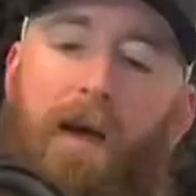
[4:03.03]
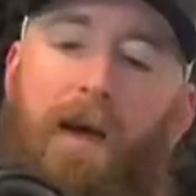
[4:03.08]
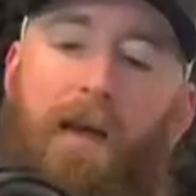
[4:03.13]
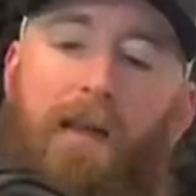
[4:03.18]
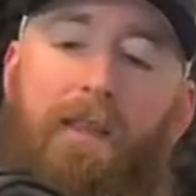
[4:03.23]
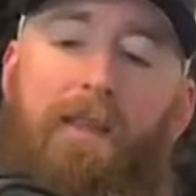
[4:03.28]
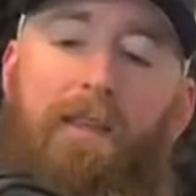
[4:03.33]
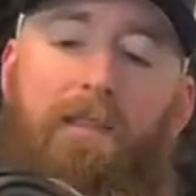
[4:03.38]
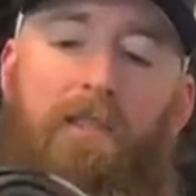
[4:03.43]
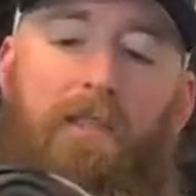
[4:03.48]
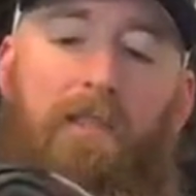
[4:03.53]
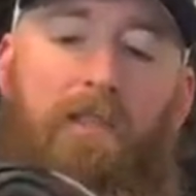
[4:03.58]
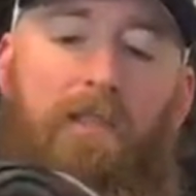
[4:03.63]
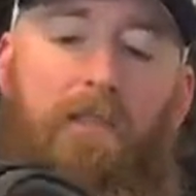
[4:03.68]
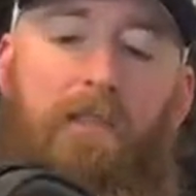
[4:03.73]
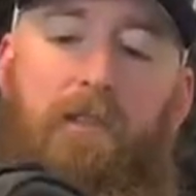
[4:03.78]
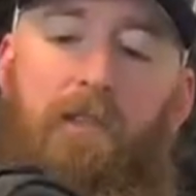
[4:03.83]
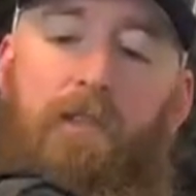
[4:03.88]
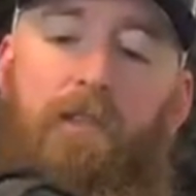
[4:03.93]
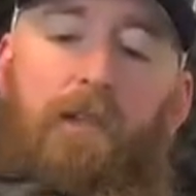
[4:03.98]
and these
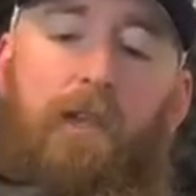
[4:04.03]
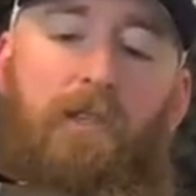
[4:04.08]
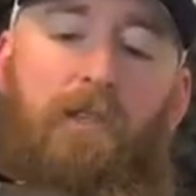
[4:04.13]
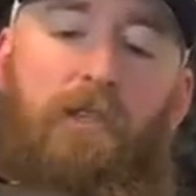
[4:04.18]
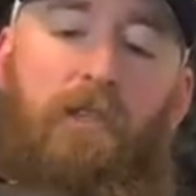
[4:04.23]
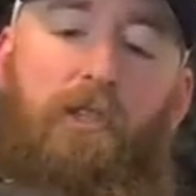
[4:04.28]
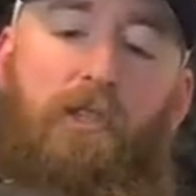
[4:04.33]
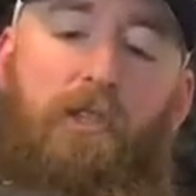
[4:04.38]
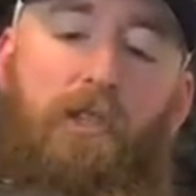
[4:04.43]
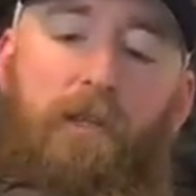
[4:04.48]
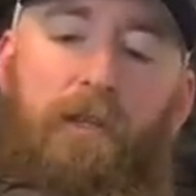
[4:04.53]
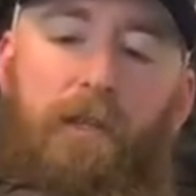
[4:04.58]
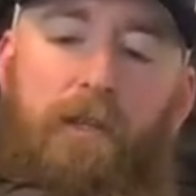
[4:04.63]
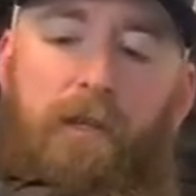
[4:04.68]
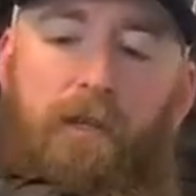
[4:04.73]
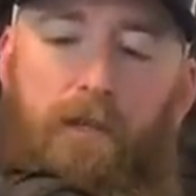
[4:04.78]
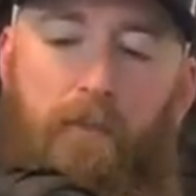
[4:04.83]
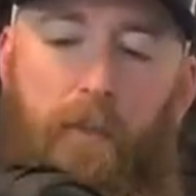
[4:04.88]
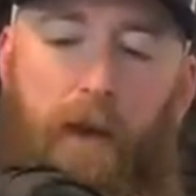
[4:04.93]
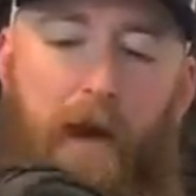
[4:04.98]
just
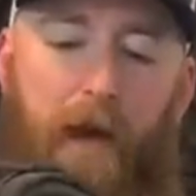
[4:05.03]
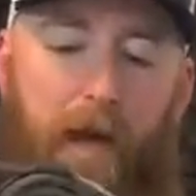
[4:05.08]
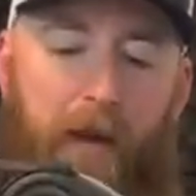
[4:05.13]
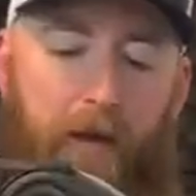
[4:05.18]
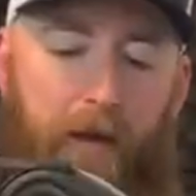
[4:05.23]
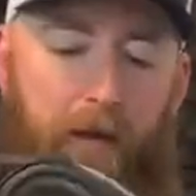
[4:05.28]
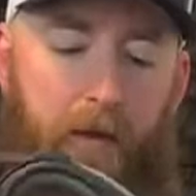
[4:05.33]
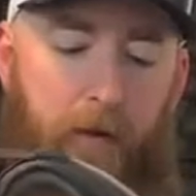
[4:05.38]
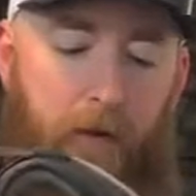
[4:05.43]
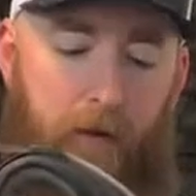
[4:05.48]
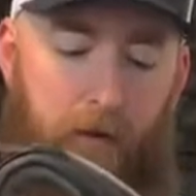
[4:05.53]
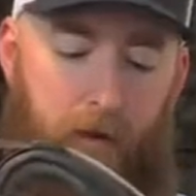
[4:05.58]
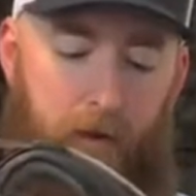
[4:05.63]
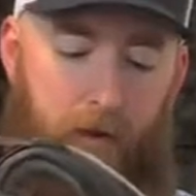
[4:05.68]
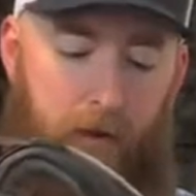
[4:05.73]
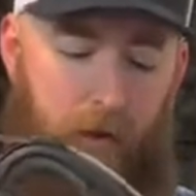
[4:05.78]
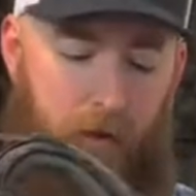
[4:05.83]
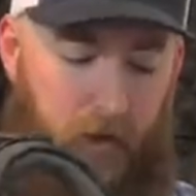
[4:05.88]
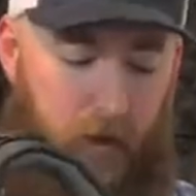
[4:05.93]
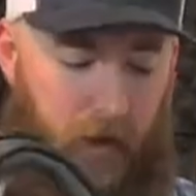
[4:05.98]
luxurious padded
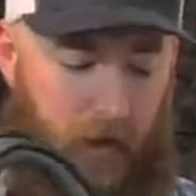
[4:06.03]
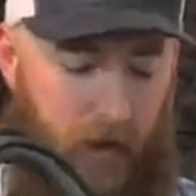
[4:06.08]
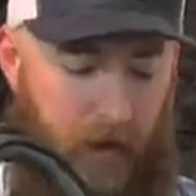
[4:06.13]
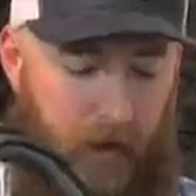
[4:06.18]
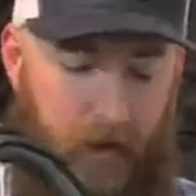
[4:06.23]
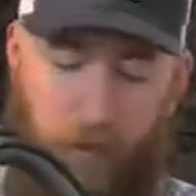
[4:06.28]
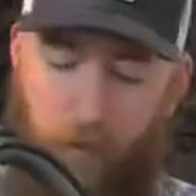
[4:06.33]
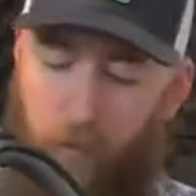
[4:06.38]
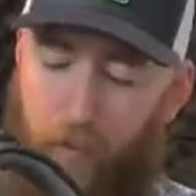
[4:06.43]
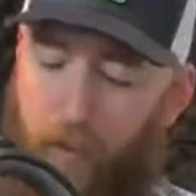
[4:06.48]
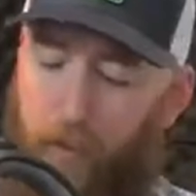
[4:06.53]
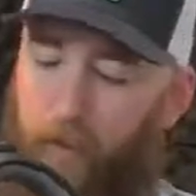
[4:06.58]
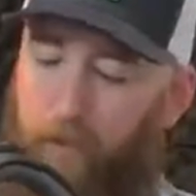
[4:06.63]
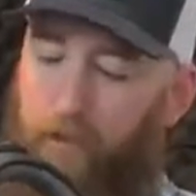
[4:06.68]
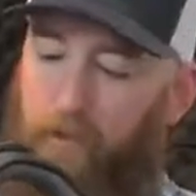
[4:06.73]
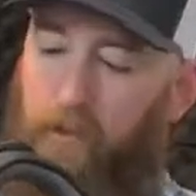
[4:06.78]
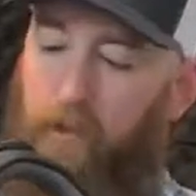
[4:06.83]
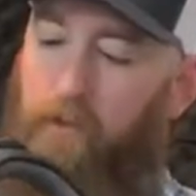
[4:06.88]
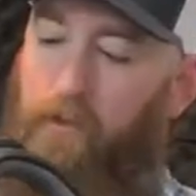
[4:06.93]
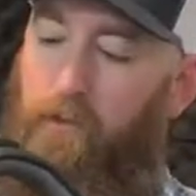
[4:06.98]
hip
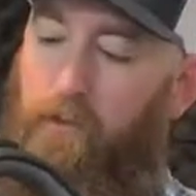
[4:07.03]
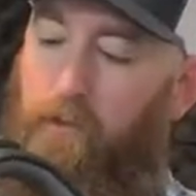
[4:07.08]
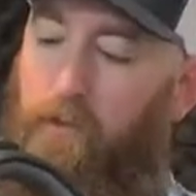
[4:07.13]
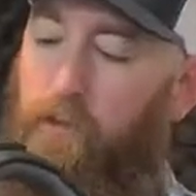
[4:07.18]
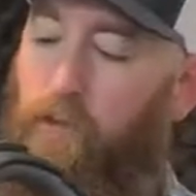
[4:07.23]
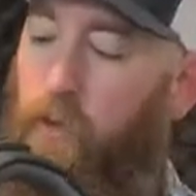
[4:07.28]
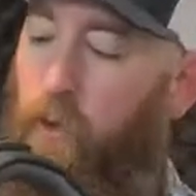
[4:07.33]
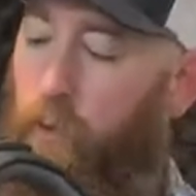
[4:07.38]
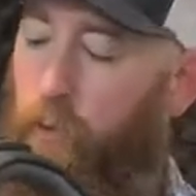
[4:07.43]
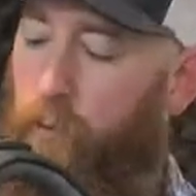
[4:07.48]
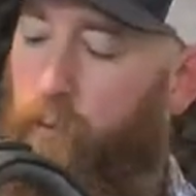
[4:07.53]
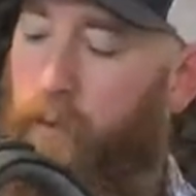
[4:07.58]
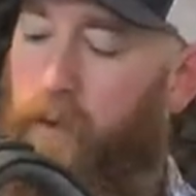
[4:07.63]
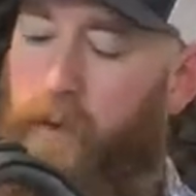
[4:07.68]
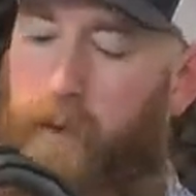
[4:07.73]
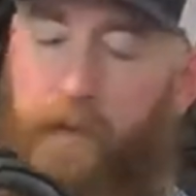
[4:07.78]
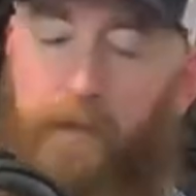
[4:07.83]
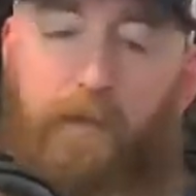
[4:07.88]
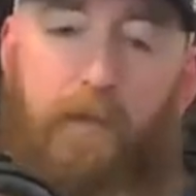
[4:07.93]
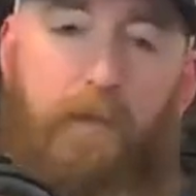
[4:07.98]
belts and shoulder
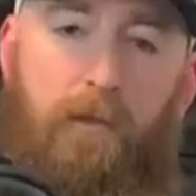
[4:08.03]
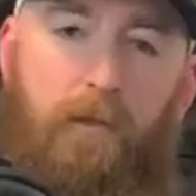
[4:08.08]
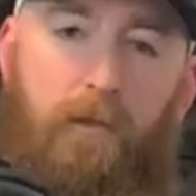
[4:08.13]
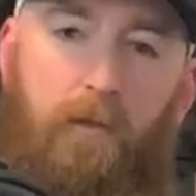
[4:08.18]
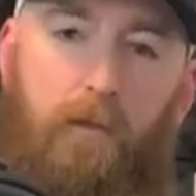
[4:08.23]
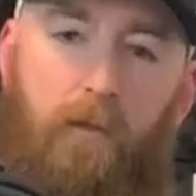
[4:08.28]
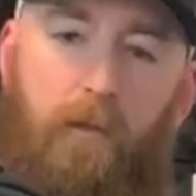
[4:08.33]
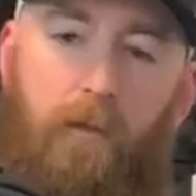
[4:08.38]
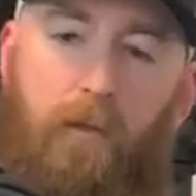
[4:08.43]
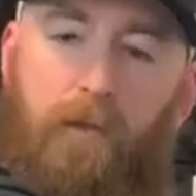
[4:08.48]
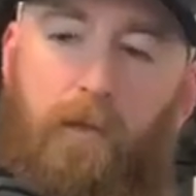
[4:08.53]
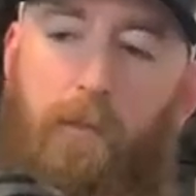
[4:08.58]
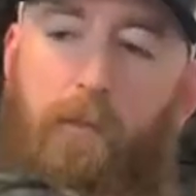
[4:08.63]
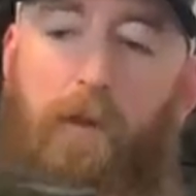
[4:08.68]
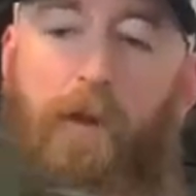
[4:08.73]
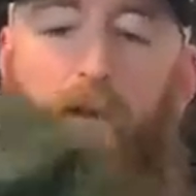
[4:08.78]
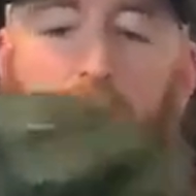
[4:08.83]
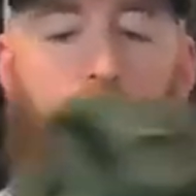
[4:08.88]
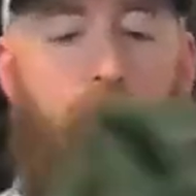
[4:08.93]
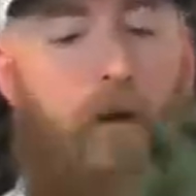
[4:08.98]
pads was a
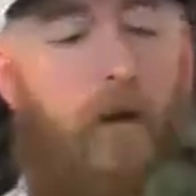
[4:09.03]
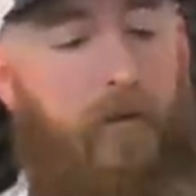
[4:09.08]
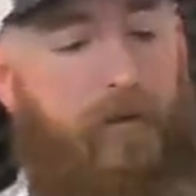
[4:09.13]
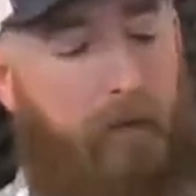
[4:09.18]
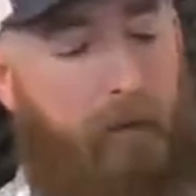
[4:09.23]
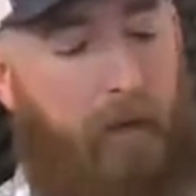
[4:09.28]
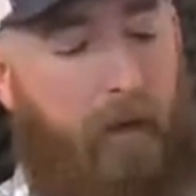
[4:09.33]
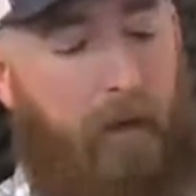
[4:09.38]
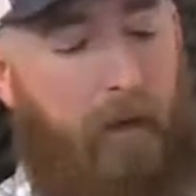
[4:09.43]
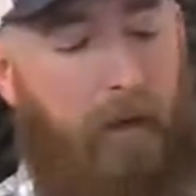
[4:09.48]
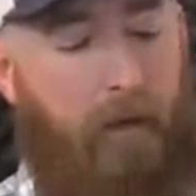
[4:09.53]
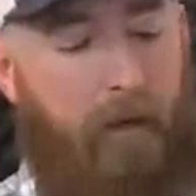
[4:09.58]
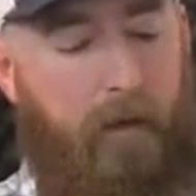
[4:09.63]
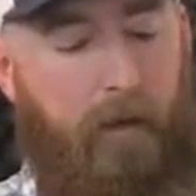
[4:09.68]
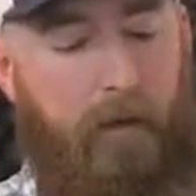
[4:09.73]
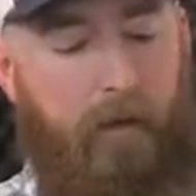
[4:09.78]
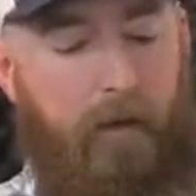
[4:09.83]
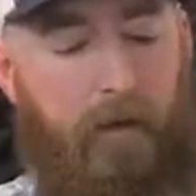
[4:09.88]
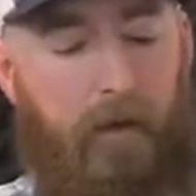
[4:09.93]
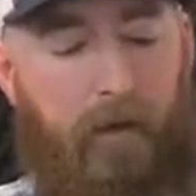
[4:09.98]
big draw for me.
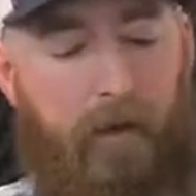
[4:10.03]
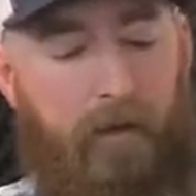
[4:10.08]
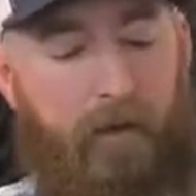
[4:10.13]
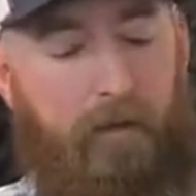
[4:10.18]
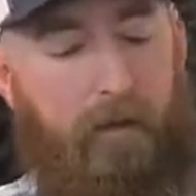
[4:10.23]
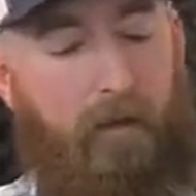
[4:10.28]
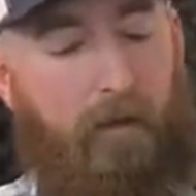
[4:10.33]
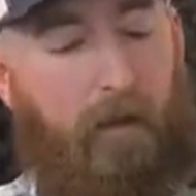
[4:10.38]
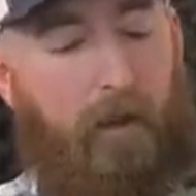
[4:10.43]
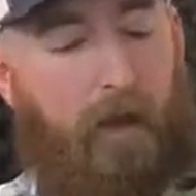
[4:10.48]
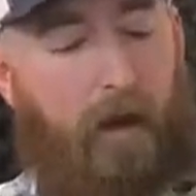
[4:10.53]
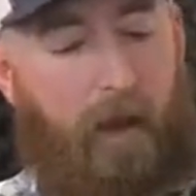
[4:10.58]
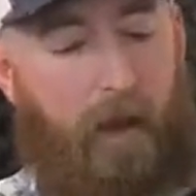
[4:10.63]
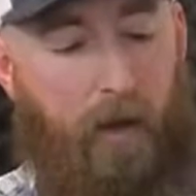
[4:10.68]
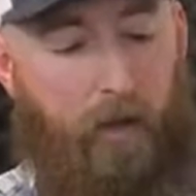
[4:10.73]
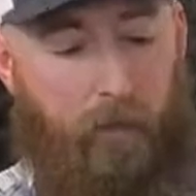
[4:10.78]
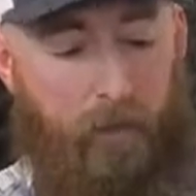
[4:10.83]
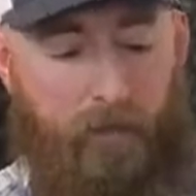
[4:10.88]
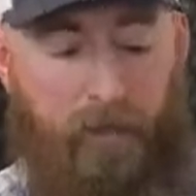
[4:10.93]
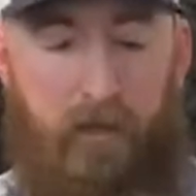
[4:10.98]

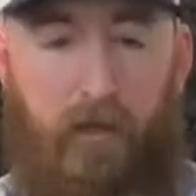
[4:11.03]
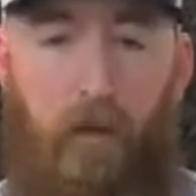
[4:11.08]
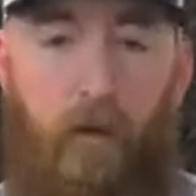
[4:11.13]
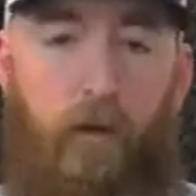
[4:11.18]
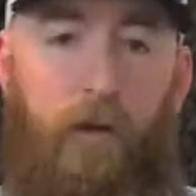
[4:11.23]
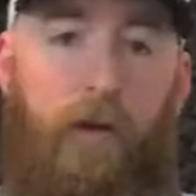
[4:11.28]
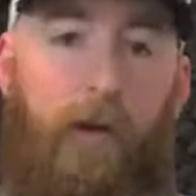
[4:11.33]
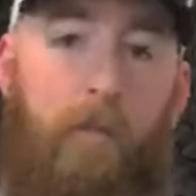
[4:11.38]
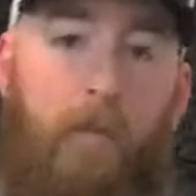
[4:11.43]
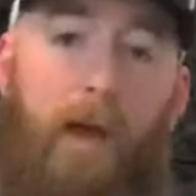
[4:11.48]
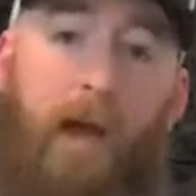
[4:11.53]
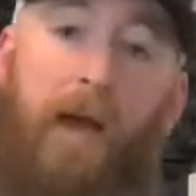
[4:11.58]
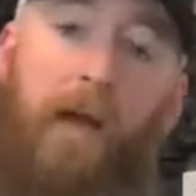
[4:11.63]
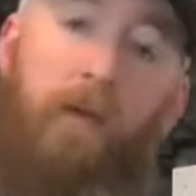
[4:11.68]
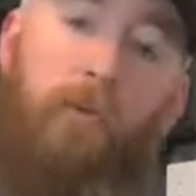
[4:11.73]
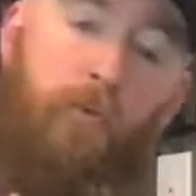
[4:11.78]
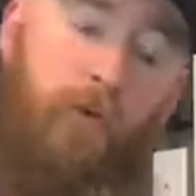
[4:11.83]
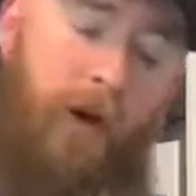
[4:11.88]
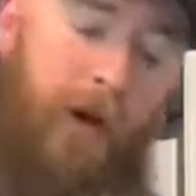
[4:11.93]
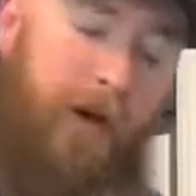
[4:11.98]
I was slowly
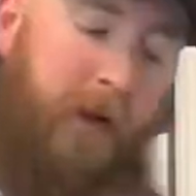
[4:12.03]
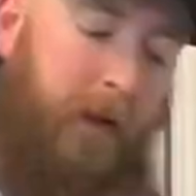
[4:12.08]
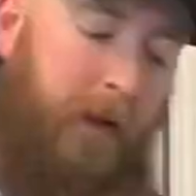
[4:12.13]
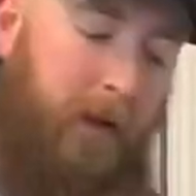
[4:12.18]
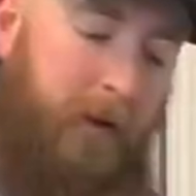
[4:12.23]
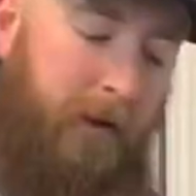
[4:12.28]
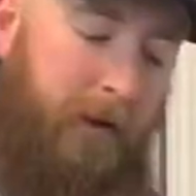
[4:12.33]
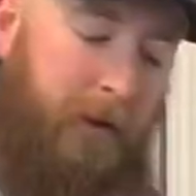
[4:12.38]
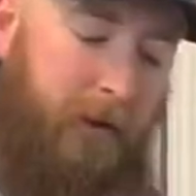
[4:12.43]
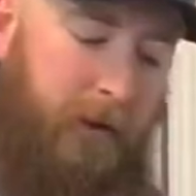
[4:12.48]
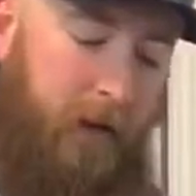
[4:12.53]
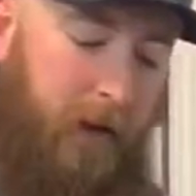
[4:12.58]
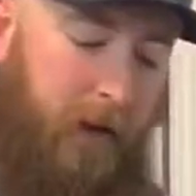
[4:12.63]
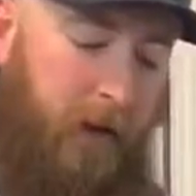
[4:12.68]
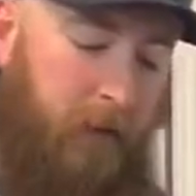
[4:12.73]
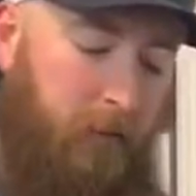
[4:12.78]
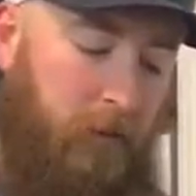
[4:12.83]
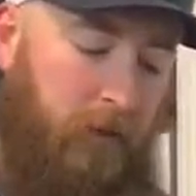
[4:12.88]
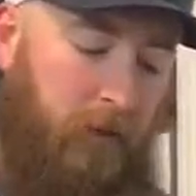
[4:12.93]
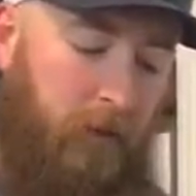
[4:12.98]
upgrading gear at the
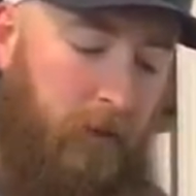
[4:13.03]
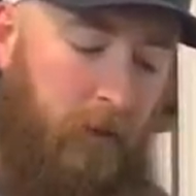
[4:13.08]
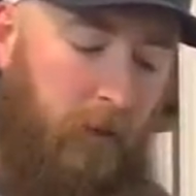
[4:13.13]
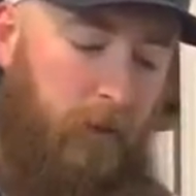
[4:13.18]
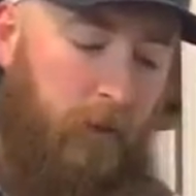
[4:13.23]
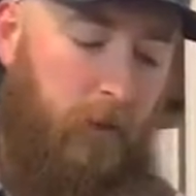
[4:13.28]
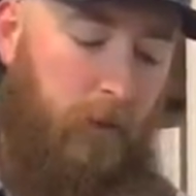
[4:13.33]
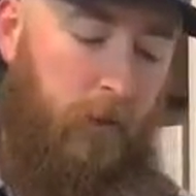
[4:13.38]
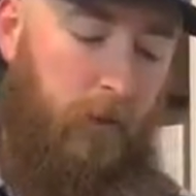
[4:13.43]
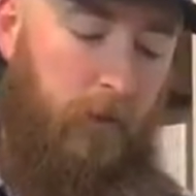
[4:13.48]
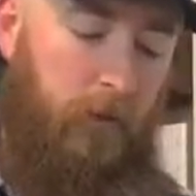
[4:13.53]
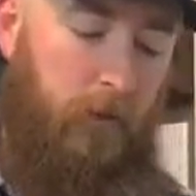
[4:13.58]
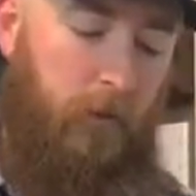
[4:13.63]
time, so